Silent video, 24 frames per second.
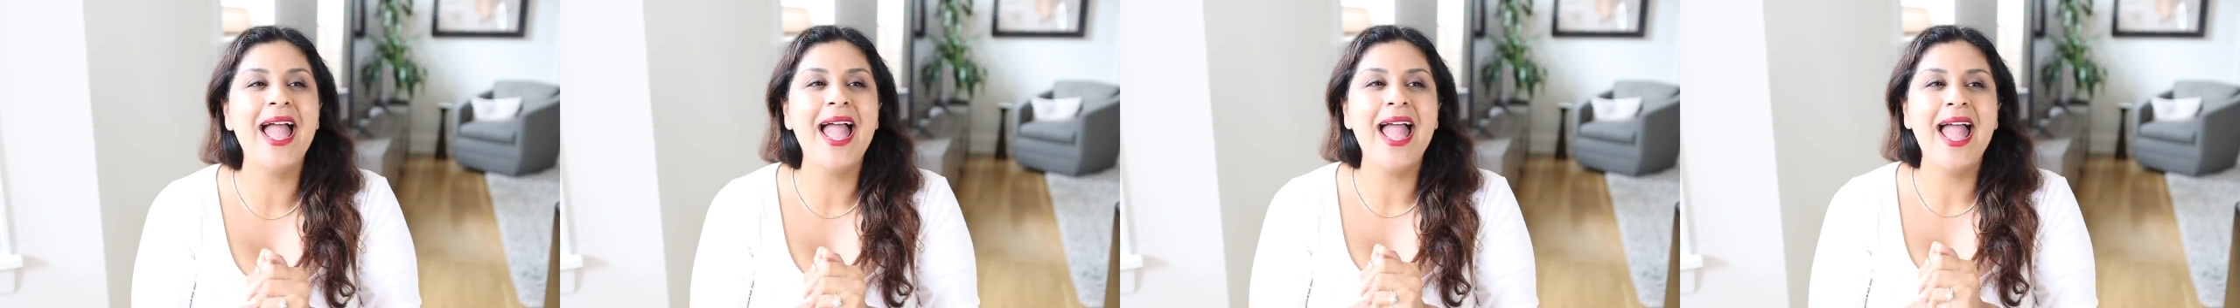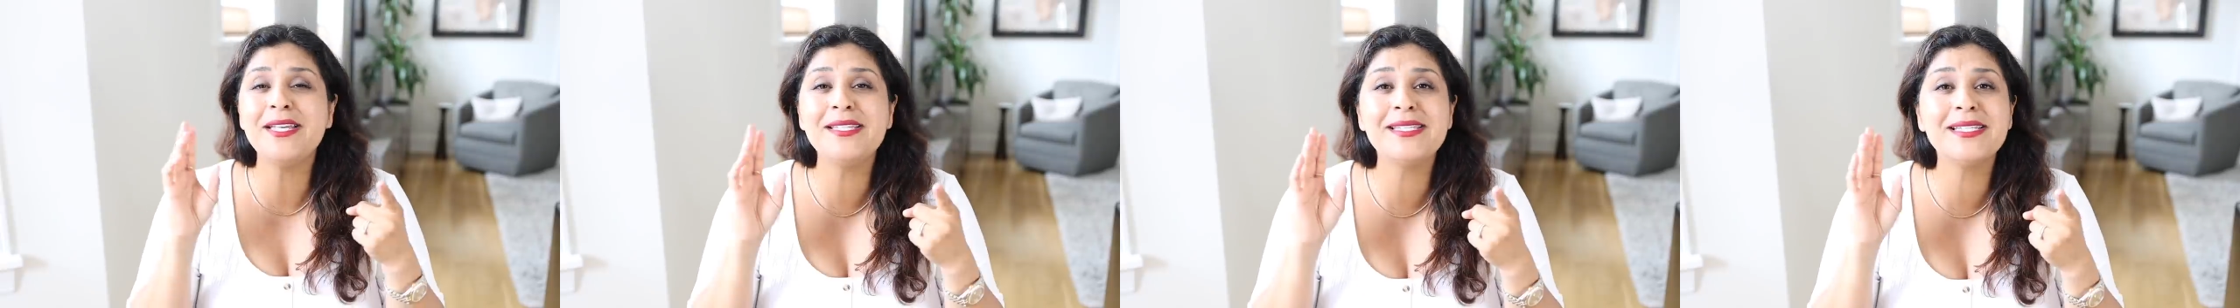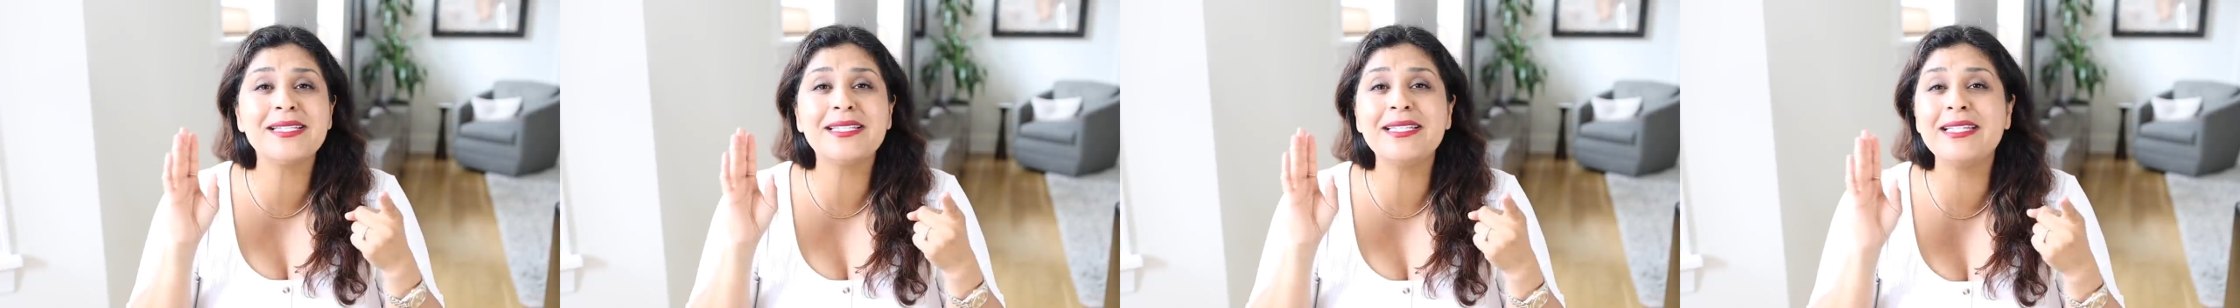
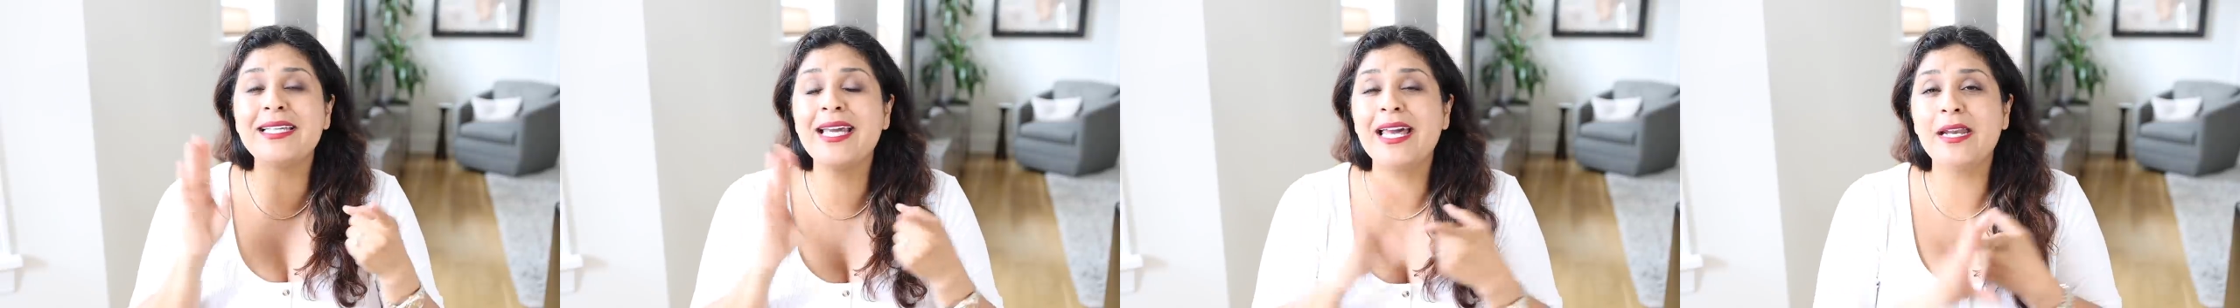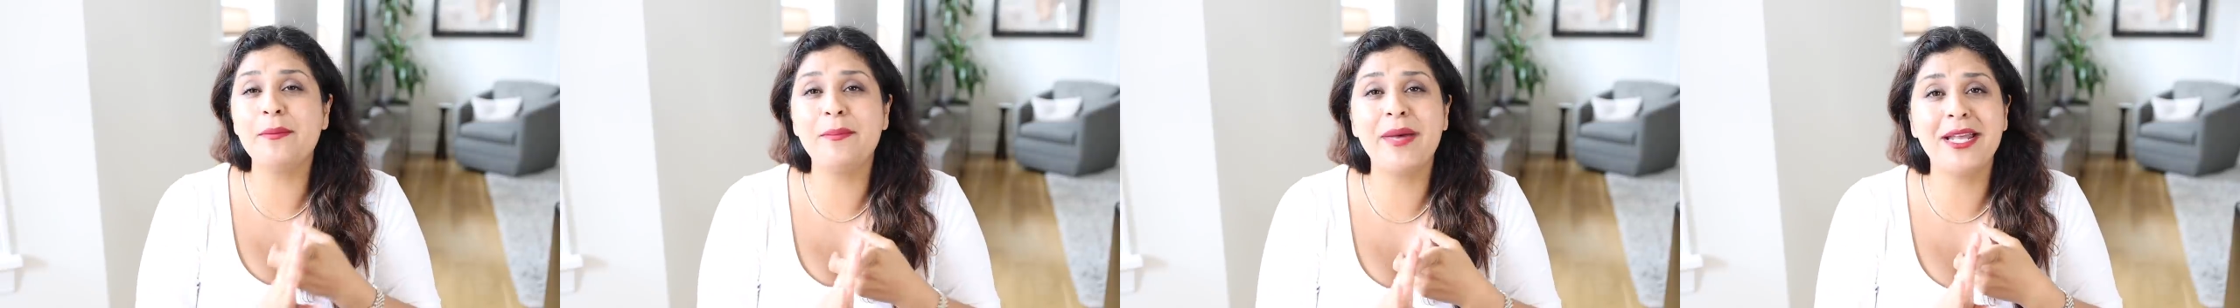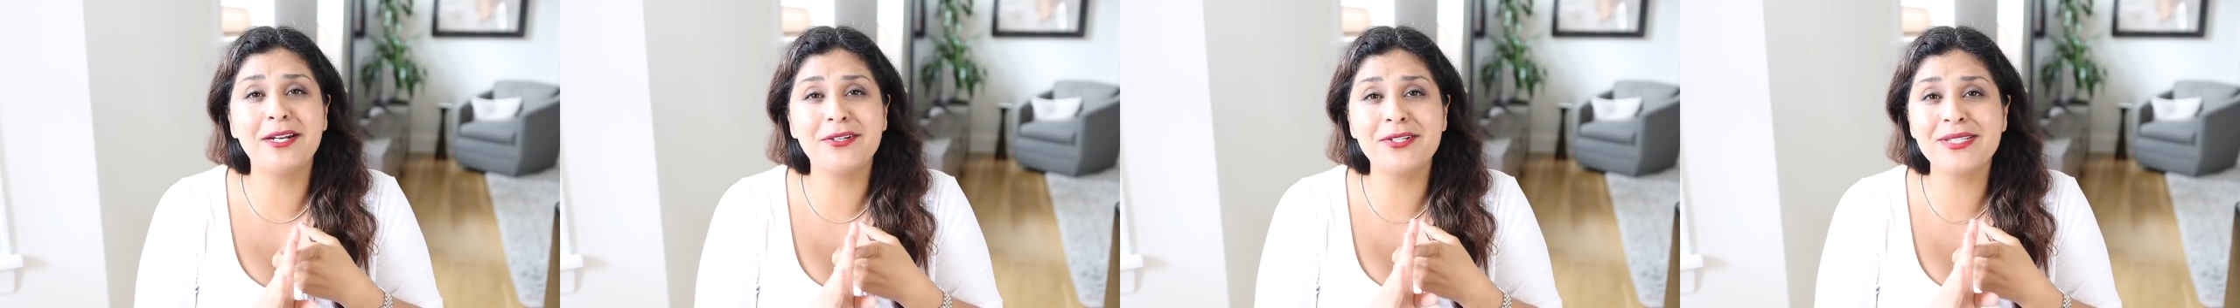Basically get a
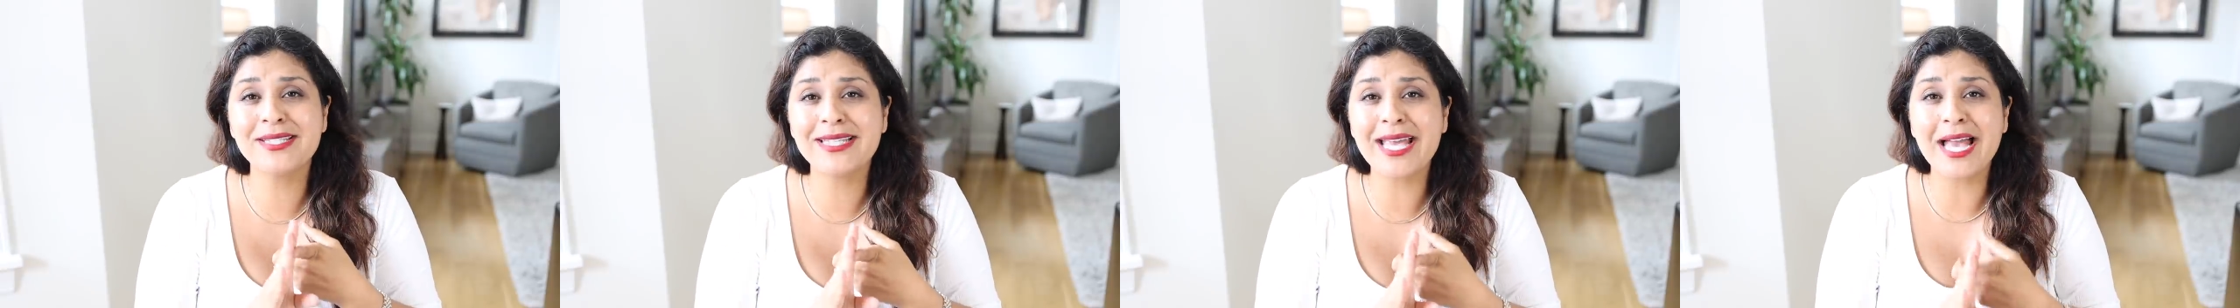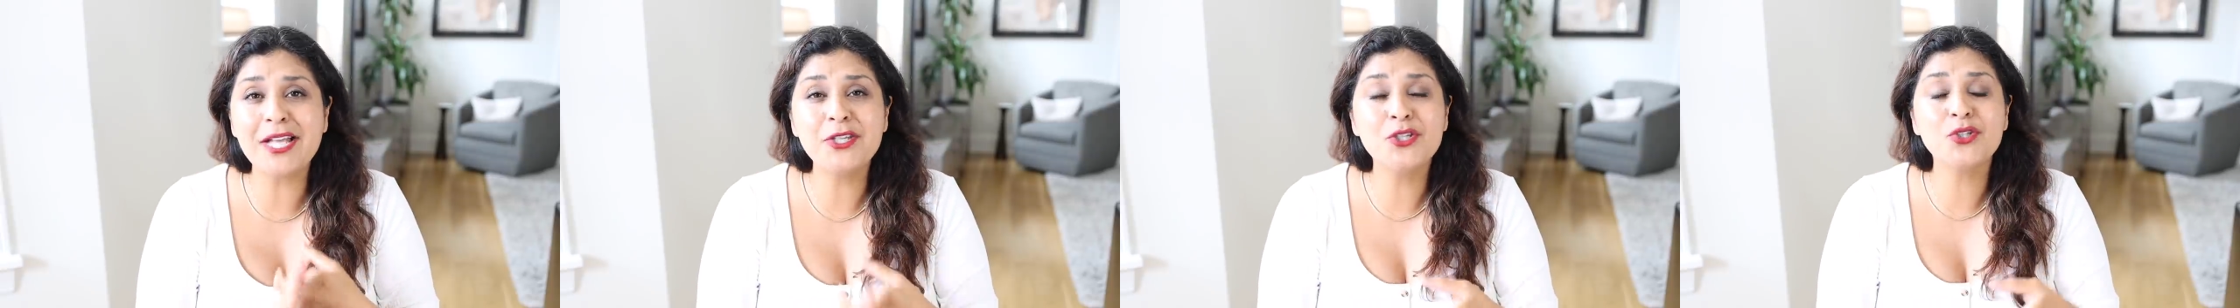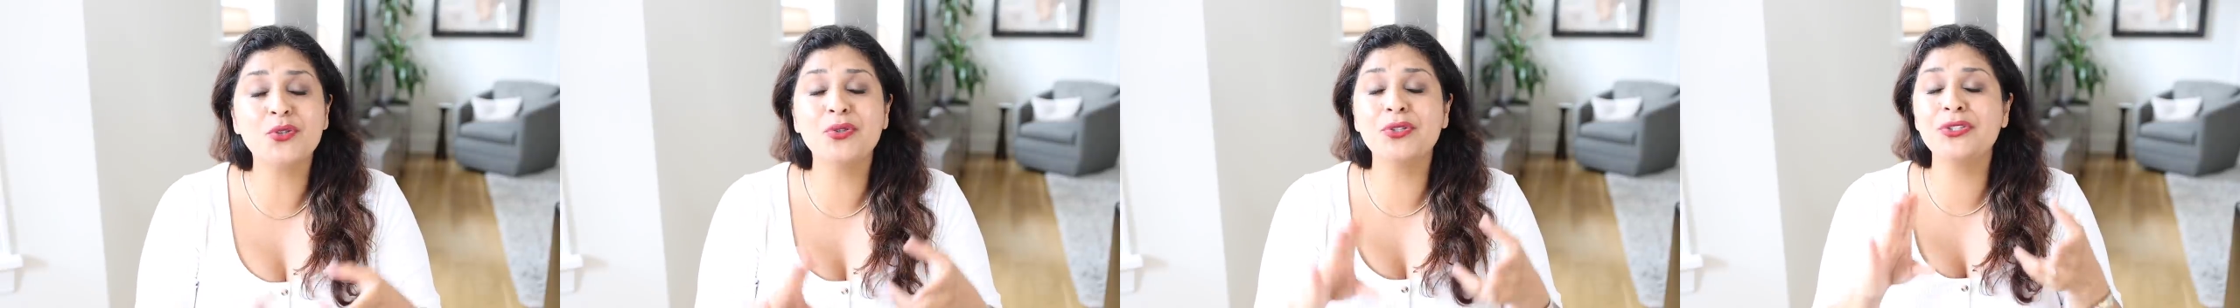better
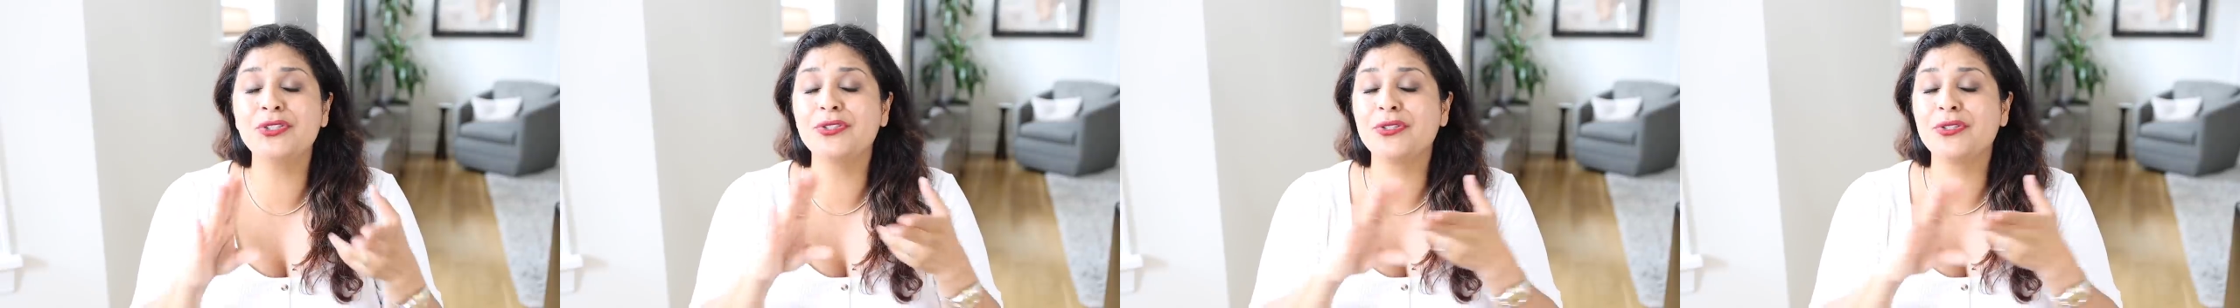schedule,